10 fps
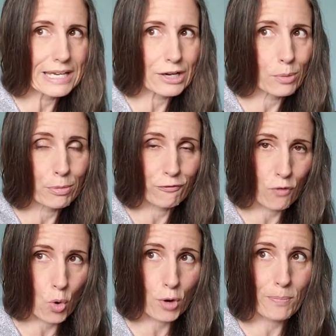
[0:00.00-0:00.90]
here
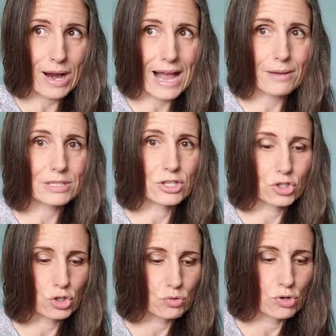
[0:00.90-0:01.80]
before perhaps and
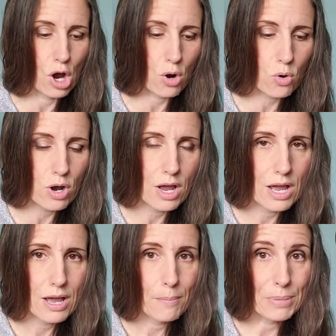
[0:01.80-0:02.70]
so you know
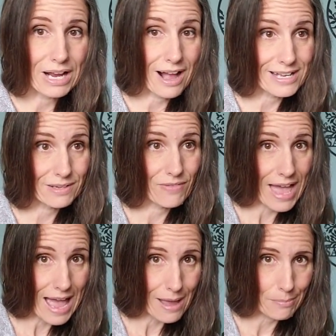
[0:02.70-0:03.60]
because of
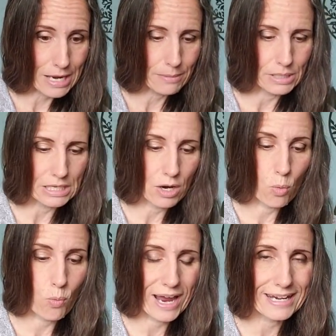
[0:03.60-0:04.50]
that maybe
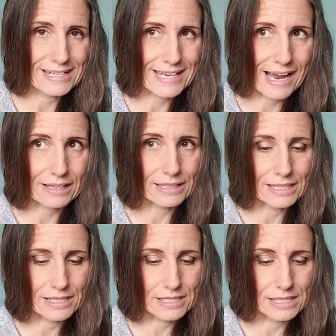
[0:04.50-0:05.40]
when
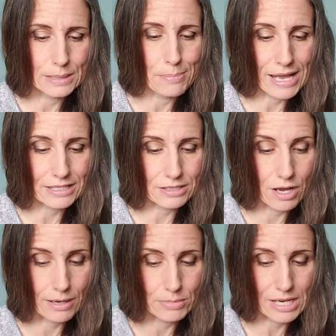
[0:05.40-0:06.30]
exactly is the best
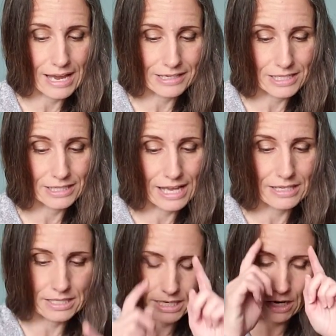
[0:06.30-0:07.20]
time to exit
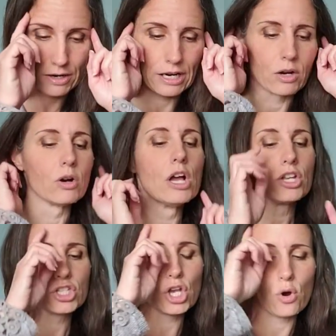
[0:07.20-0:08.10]
that scenario
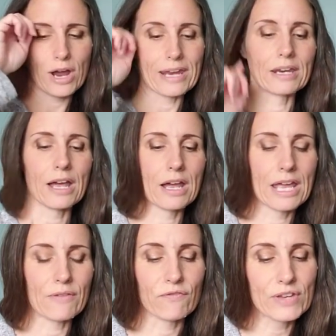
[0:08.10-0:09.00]
so and
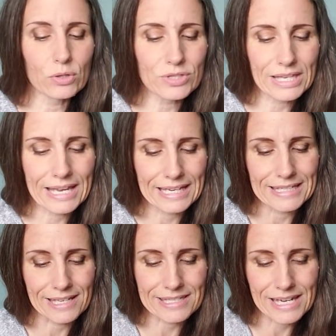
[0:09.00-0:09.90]
it feels like
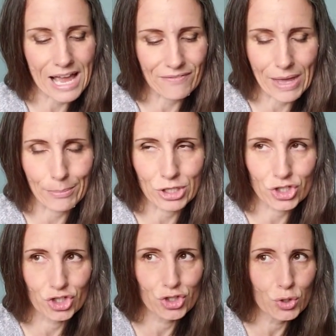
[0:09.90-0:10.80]
it doesn't have that
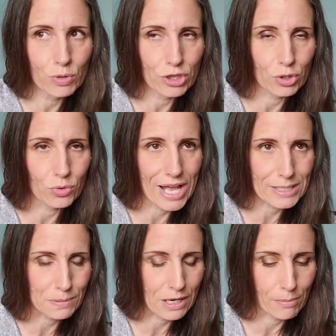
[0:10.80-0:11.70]
much to do with you
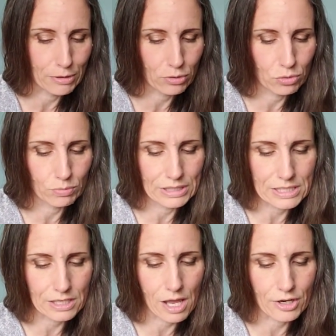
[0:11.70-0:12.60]
that's been coming through the
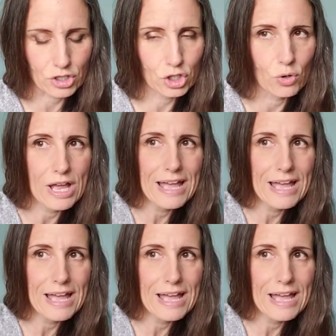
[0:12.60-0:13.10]
readings a lot too